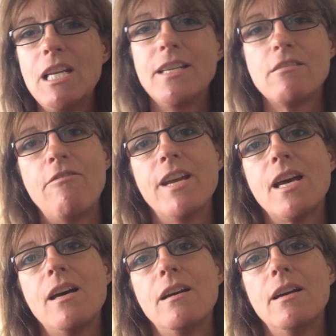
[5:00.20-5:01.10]
litre
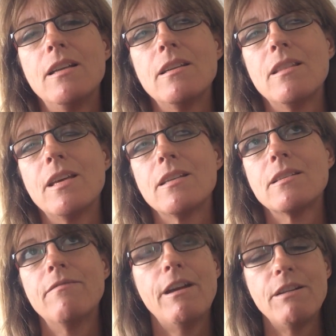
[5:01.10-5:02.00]
figure.
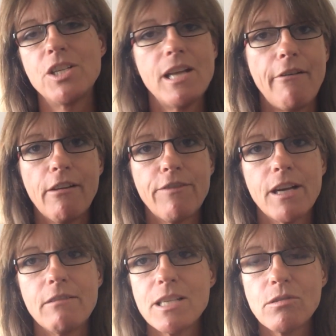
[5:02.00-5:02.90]
That's a very generic
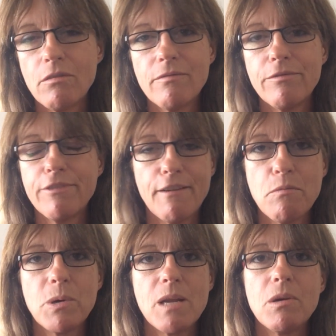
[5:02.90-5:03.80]
figure, and it's not for
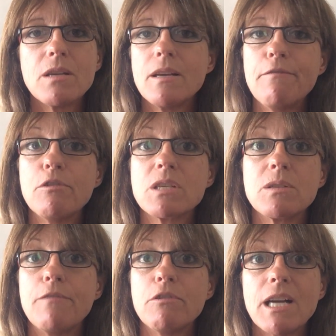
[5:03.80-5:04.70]
everybody. But if
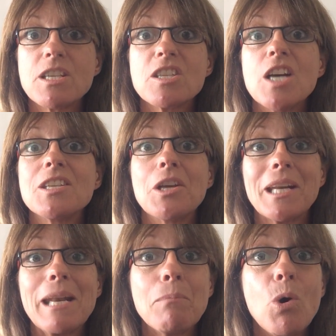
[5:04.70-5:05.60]
you're exercising, you're
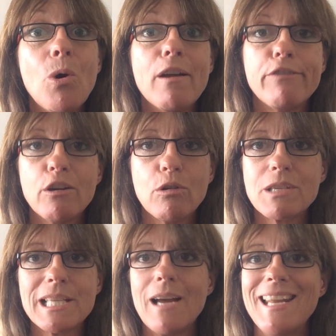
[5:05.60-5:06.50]
going to need more. If you're
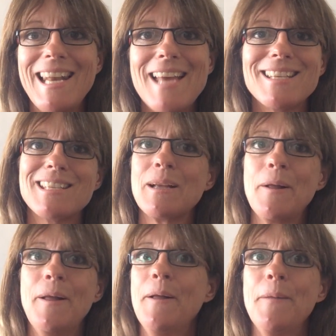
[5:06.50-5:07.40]
slightly less
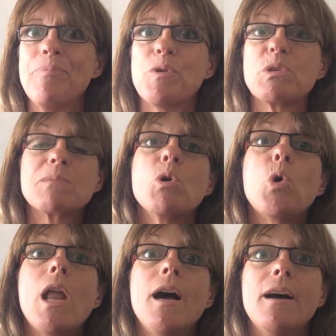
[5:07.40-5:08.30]
or
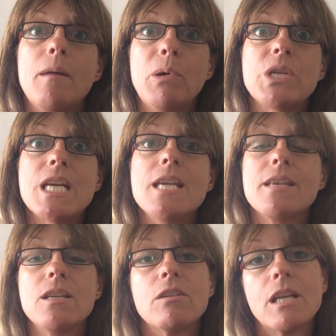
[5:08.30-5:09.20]
smaller a body,
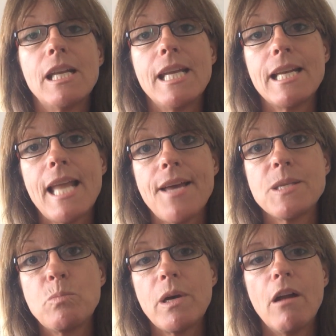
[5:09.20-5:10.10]
then you're going to need
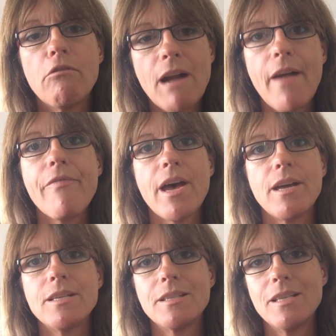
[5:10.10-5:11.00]
less. But around that
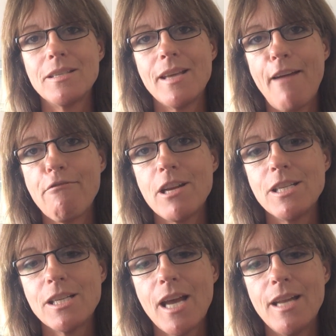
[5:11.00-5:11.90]
is the
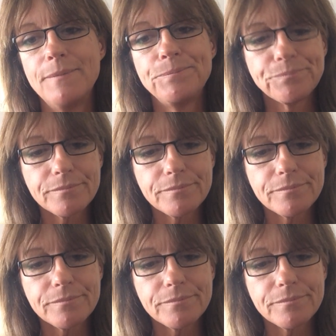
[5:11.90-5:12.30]
average. And